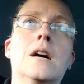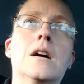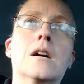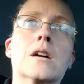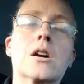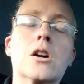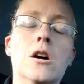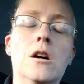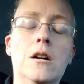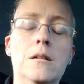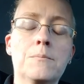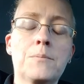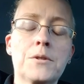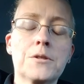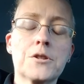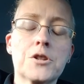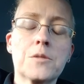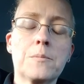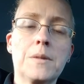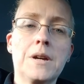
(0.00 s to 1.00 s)

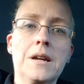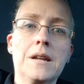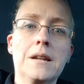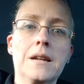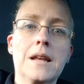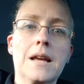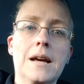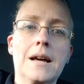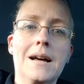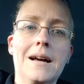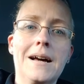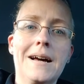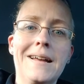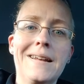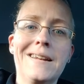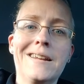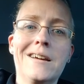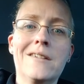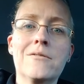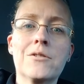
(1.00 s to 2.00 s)
accomplishment, I
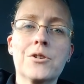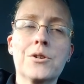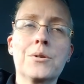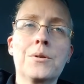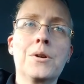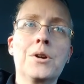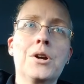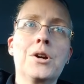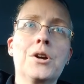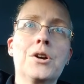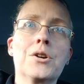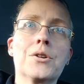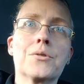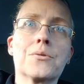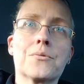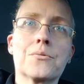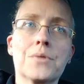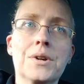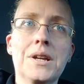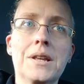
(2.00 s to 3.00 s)
never
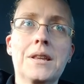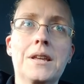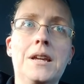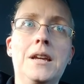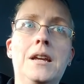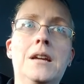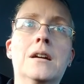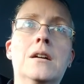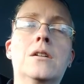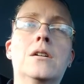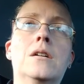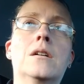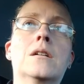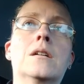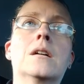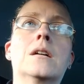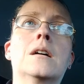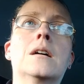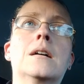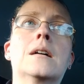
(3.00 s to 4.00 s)
really
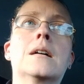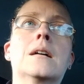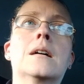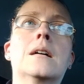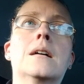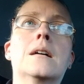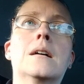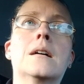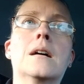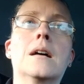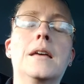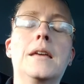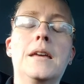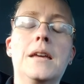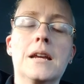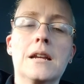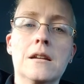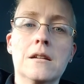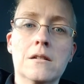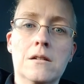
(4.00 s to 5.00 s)

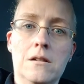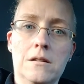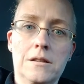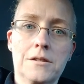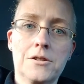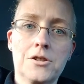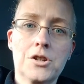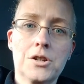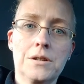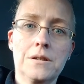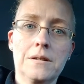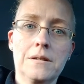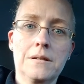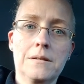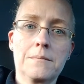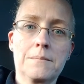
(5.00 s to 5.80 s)
acknowledged it.